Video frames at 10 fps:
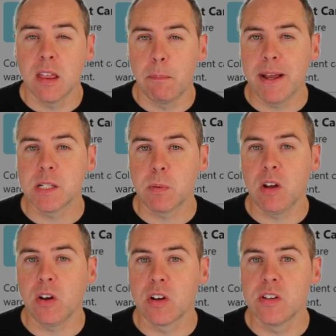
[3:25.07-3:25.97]
The best
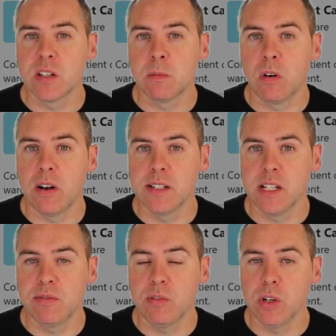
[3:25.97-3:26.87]
way I can
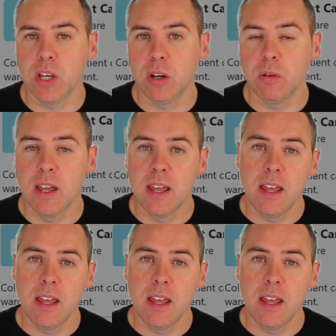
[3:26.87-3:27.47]
summarize this for you